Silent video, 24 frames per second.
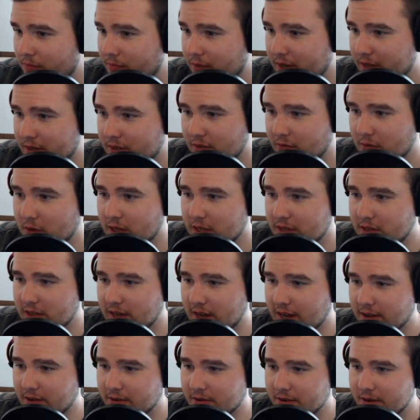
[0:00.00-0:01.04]
How's everything
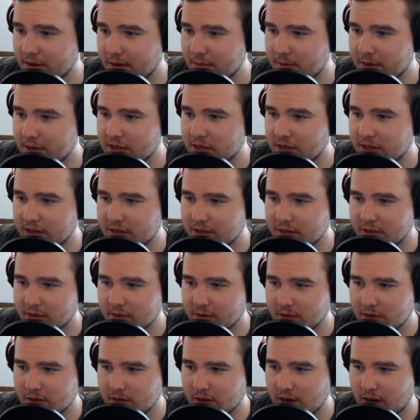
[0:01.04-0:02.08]
sound? I'm actually going to
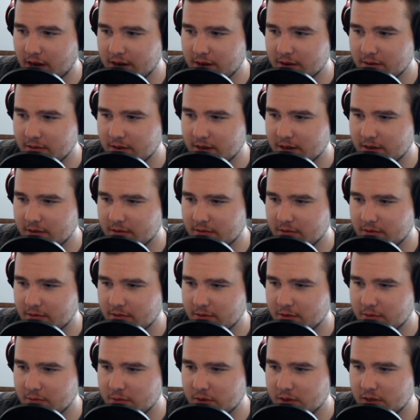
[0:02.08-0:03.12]
turn this audio down,
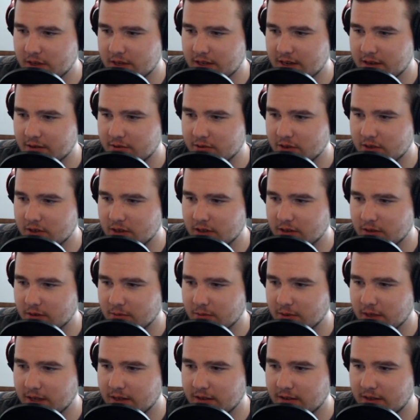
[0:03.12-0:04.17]
or the music down, just a little
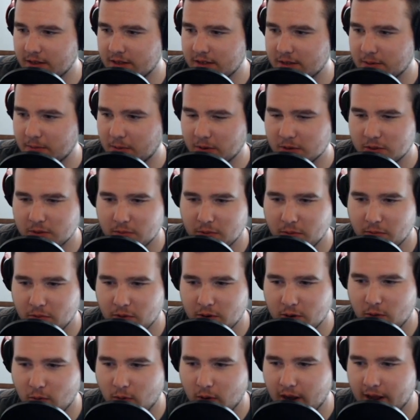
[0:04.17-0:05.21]
bit. It's supposed to be
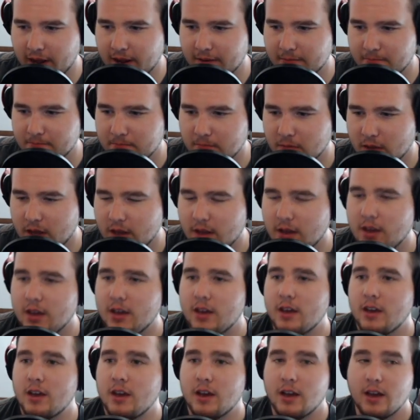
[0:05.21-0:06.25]
pretty quiet.
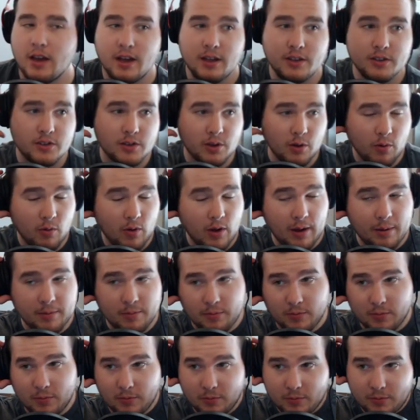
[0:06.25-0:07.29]
So,
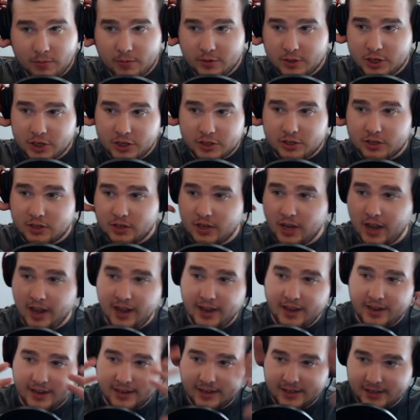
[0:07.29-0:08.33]
just
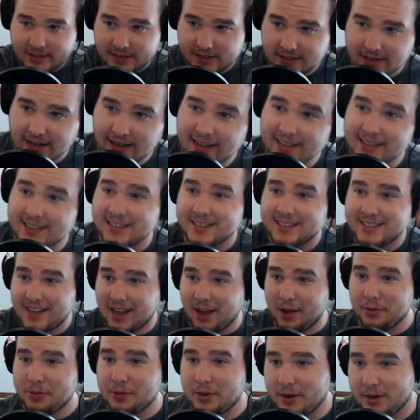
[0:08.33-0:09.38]
to get this
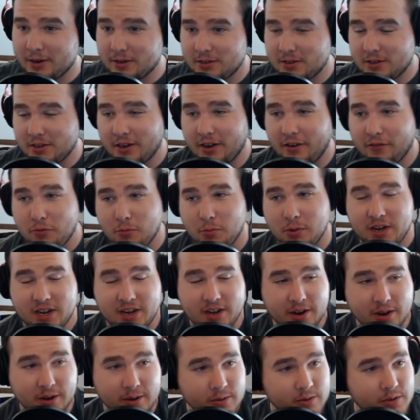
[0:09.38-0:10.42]
out there so that everybody
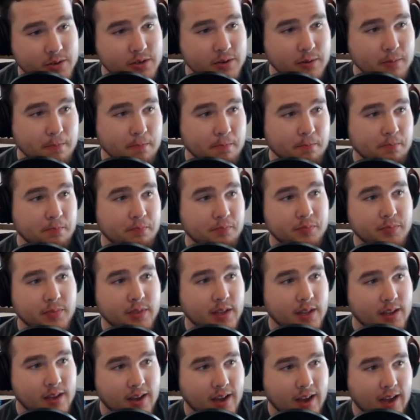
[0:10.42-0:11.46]
knows,
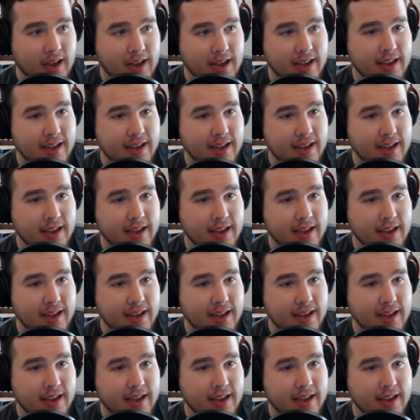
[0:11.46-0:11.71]
I